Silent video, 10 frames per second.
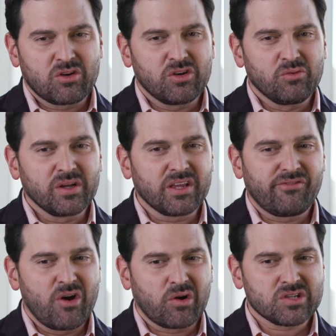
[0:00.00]
could really
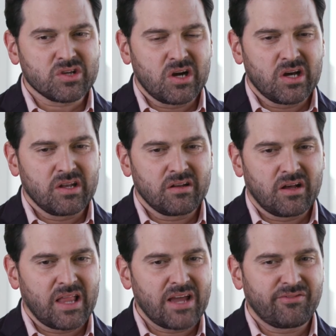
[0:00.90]
focus on a
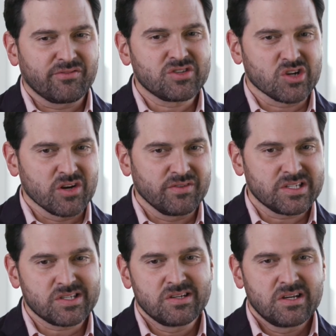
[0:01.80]
life of
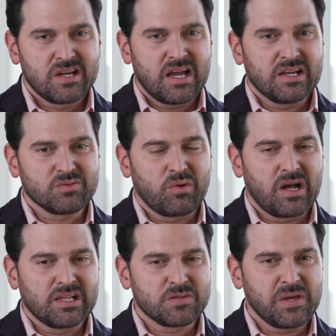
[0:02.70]
service as
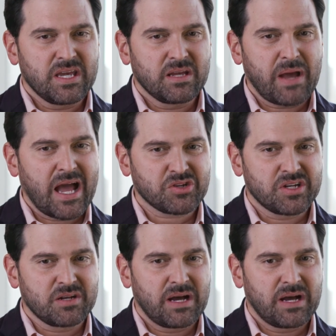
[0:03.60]
well as being passionate